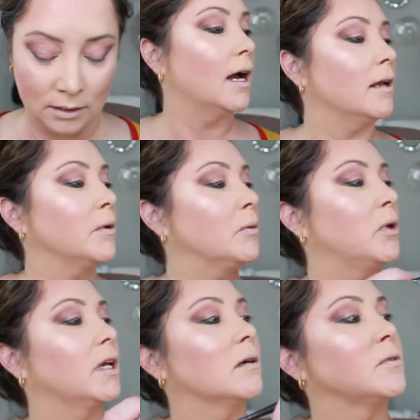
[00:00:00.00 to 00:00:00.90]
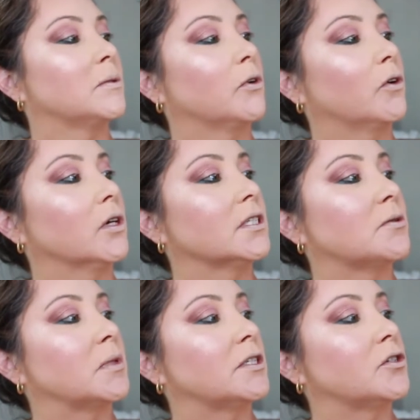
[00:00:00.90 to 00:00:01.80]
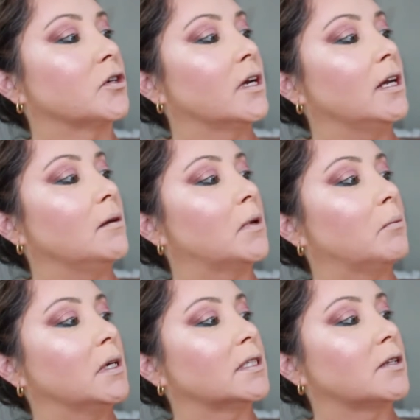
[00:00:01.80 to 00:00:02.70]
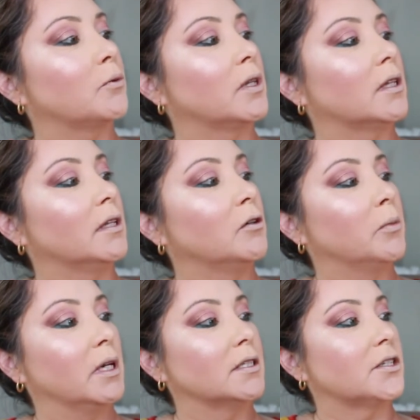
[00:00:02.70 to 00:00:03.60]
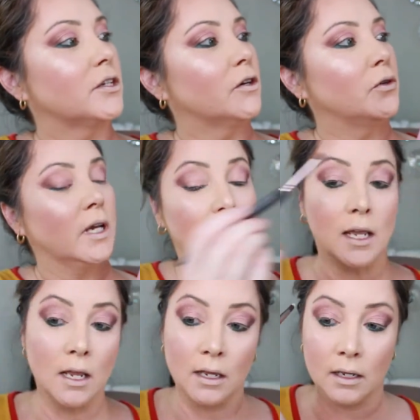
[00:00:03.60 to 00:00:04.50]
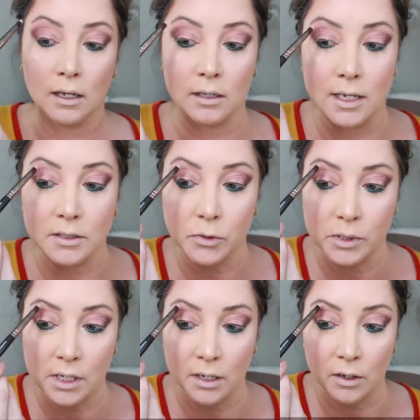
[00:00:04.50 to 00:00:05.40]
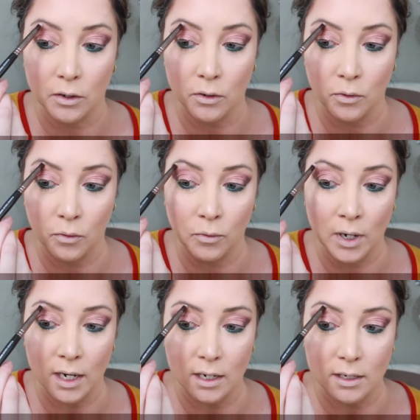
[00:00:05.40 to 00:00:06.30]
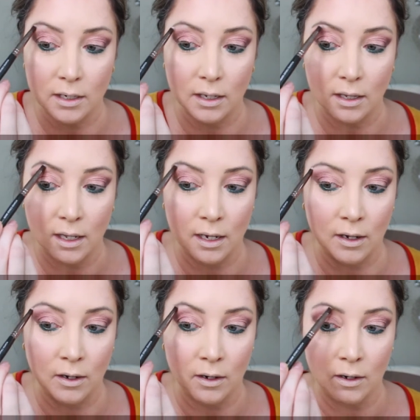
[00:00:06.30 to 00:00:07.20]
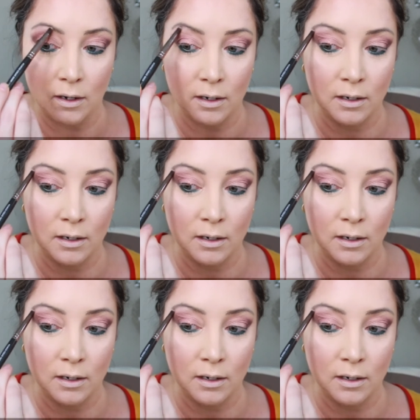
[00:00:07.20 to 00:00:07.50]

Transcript: I am going to pick up some Christmas Dream, mix it with a little bit of Snow Day, and that's what's going to go right there.